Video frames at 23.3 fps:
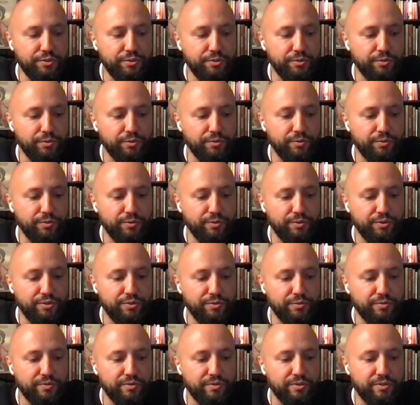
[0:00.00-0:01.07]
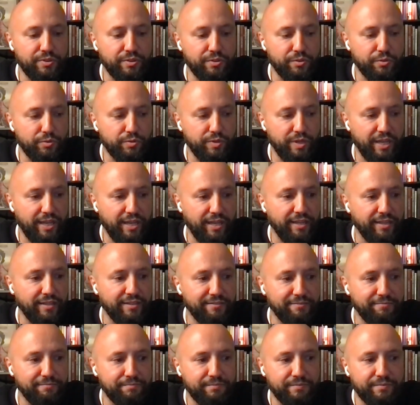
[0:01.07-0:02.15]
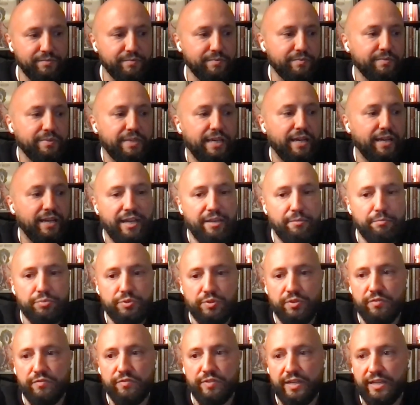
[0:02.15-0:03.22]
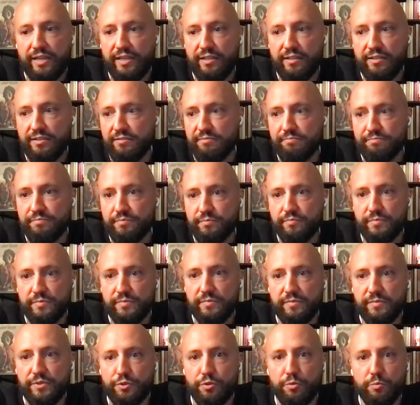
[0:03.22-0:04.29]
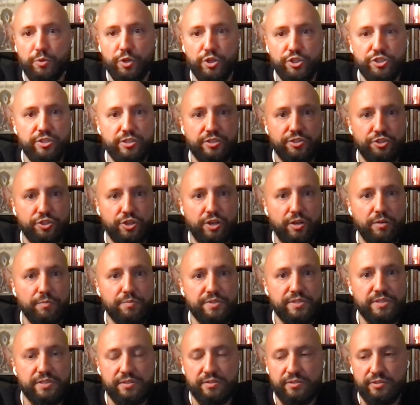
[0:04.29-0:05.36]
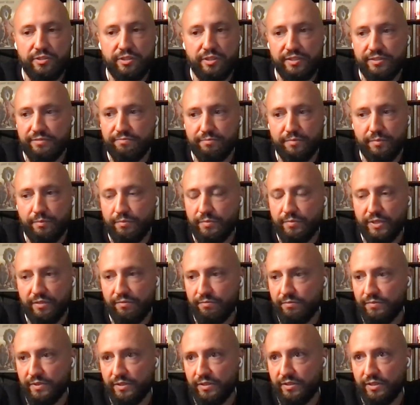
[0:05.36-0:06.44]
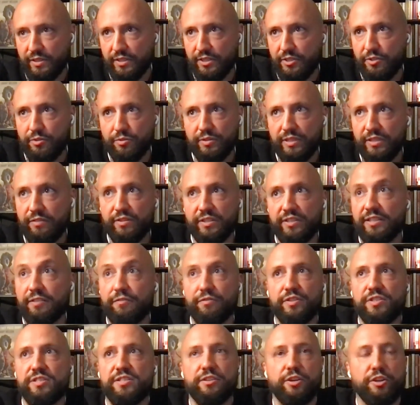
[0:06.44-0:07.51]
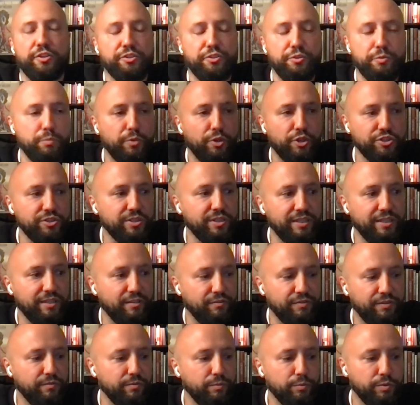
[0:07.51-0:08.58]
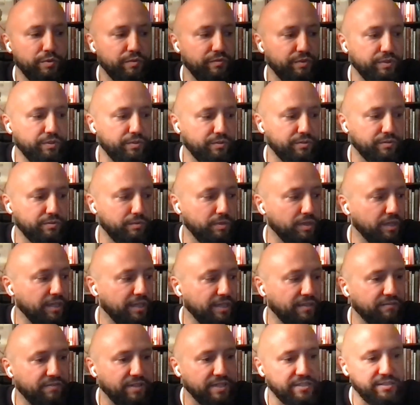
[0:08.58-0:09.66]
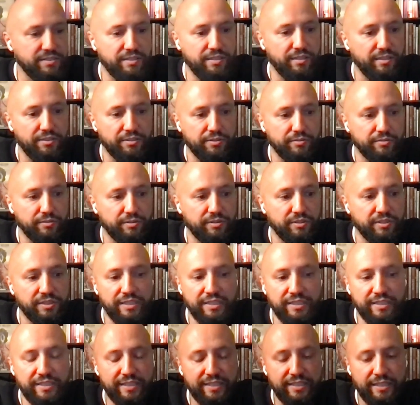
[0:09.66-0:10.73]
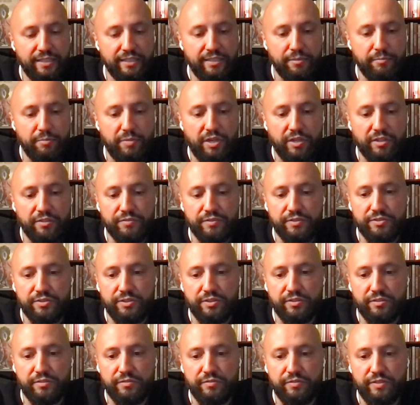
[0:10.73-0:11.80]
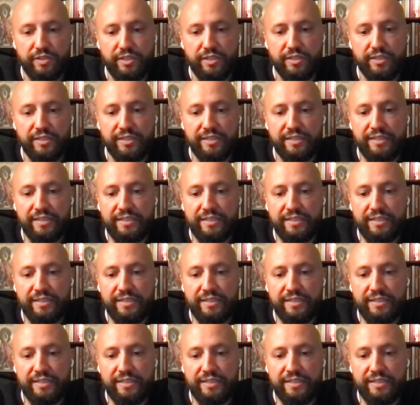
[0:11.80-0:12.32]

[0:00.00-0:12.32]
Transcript: to create high profile commercial jobs, or even if it's not commercially, if you're really invested in your art photography,